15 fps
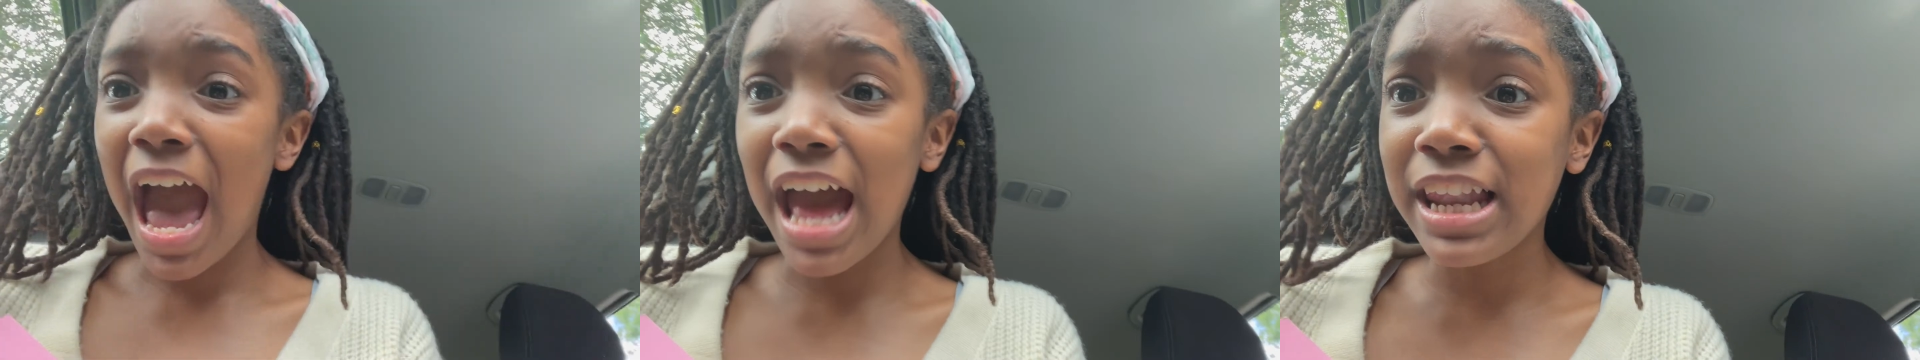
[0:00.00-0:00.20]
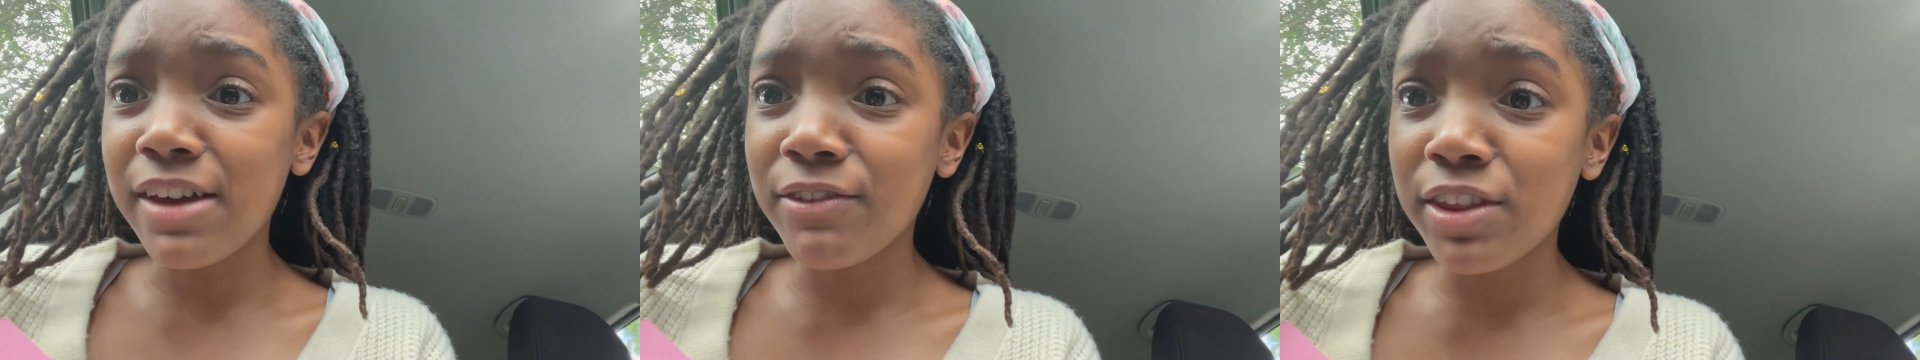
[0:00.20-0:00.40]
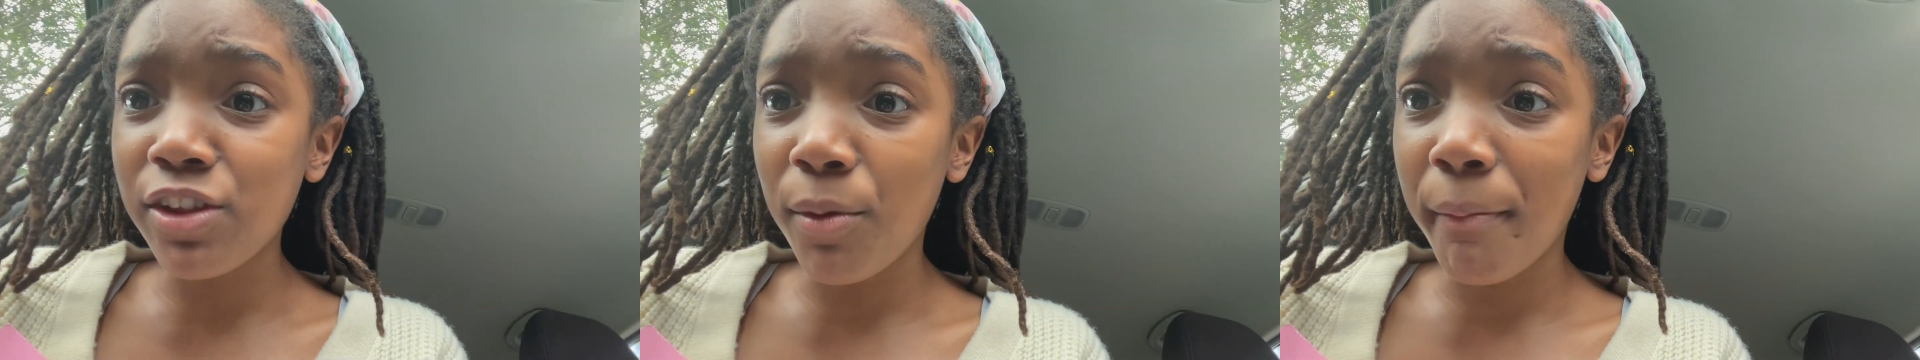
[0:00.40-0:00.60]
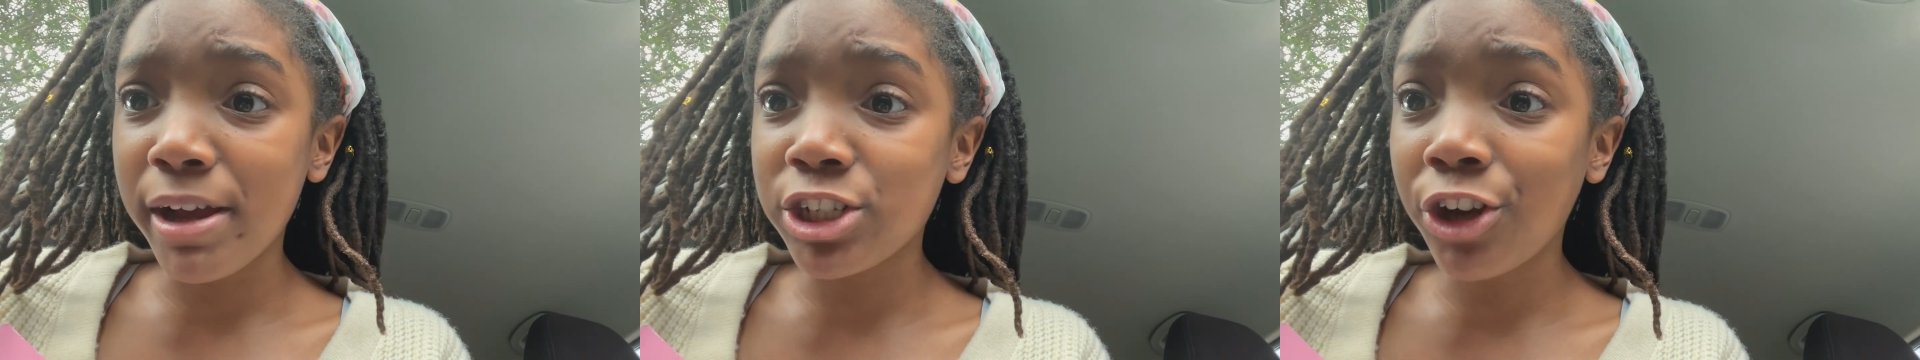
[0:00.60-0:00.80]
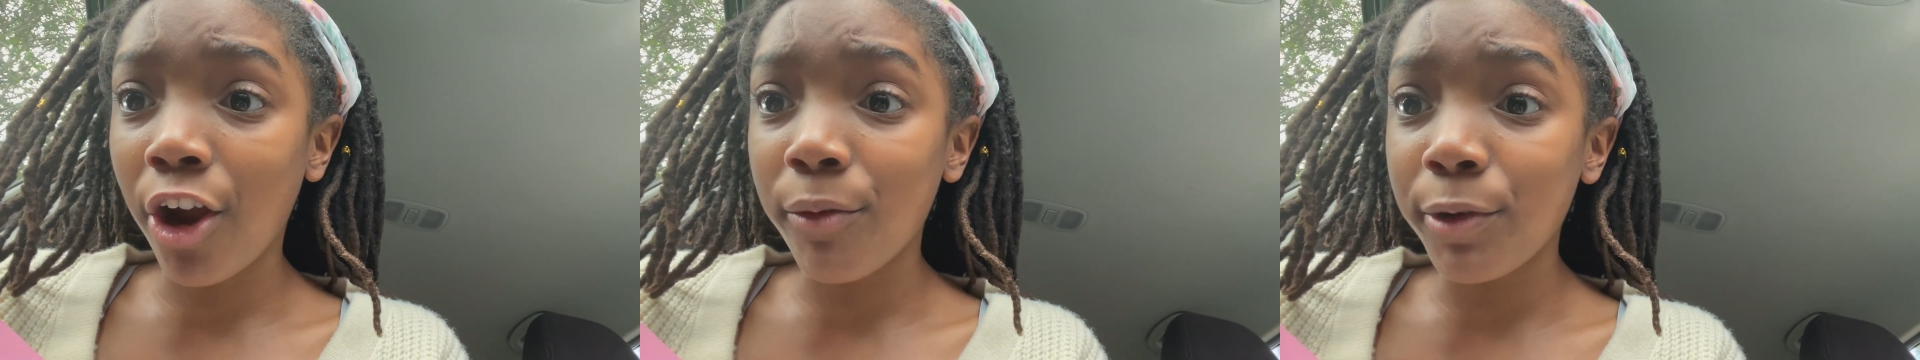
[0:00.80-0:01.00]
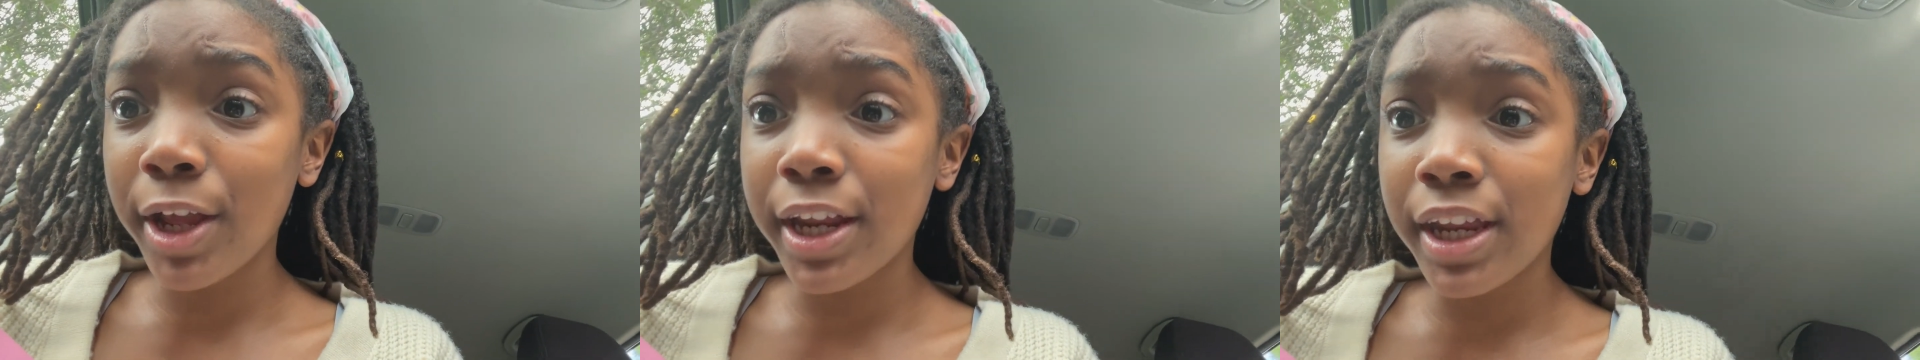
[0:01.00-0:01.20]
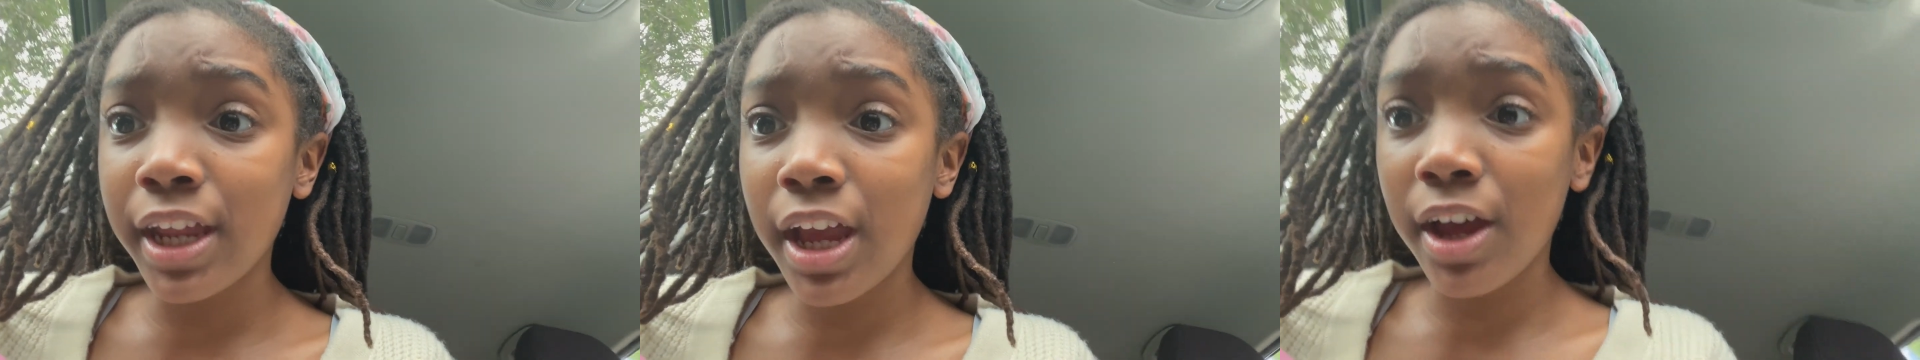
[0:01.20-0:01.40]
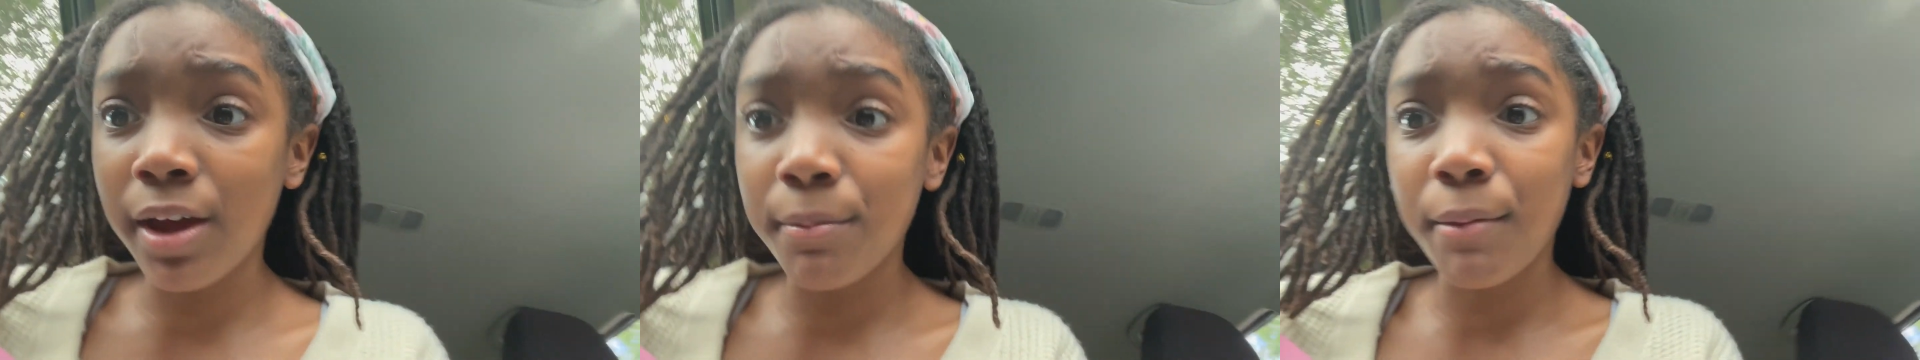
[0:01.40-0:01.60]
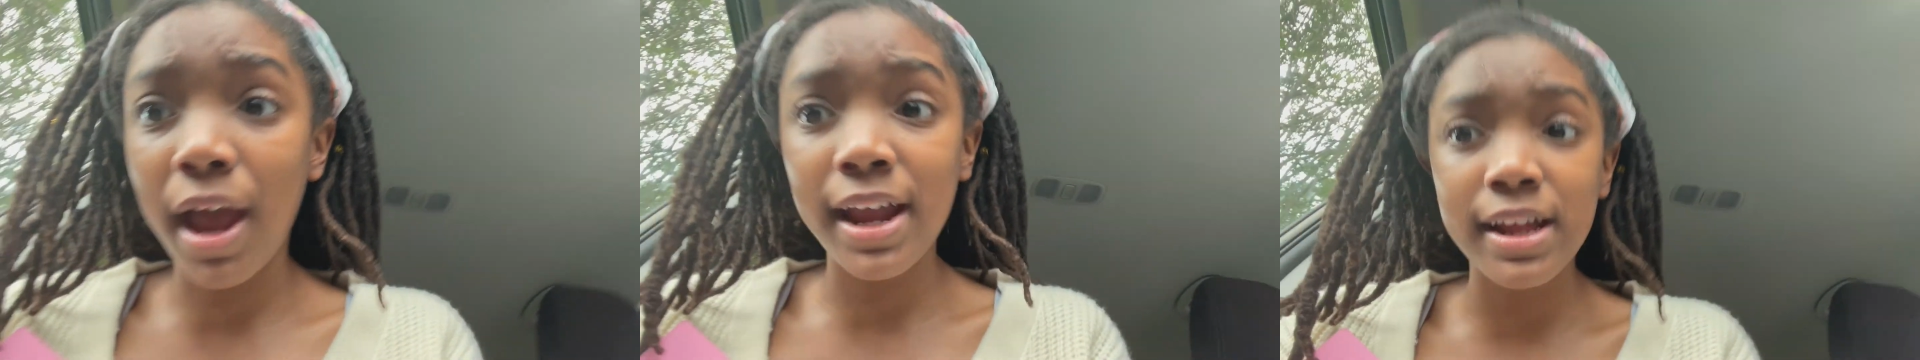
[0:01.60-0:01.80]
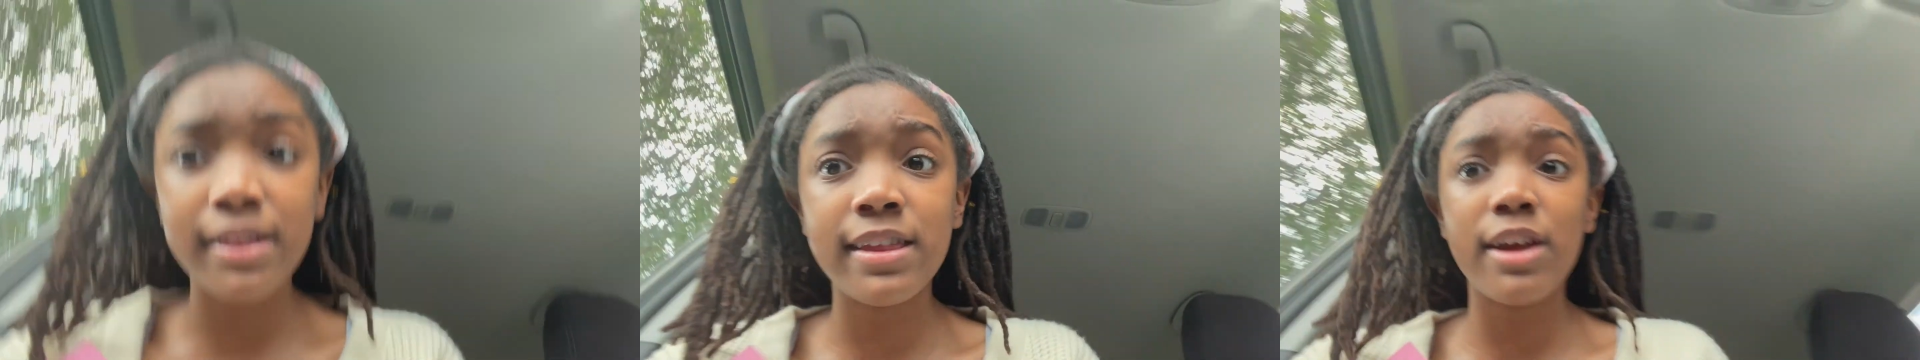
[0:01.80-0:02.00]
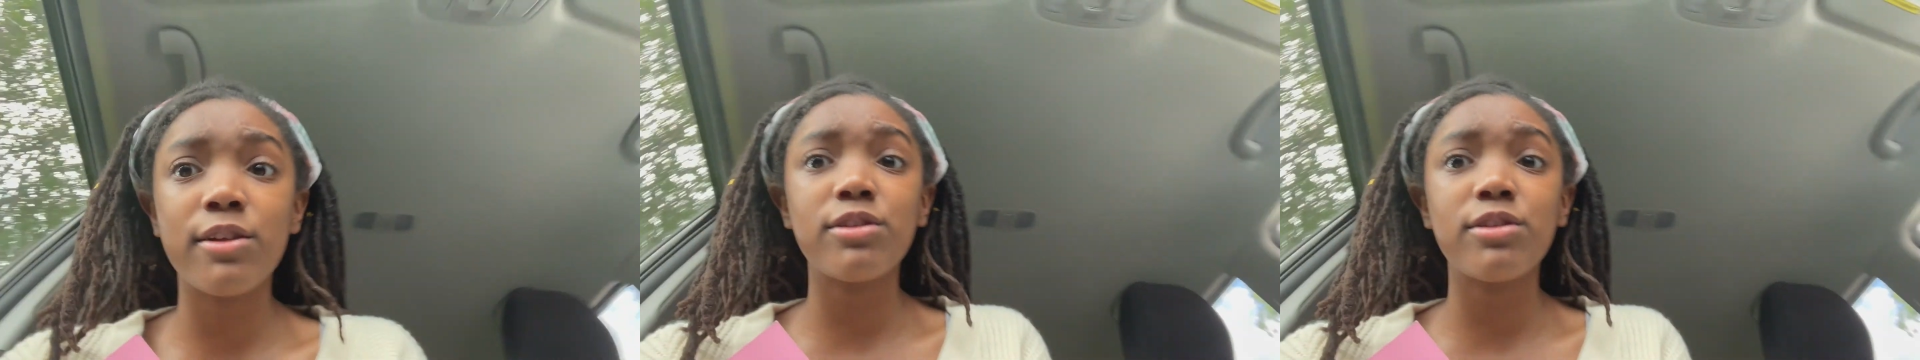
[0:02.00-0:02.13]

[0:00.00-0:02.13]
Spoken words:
love it so much already. I could tell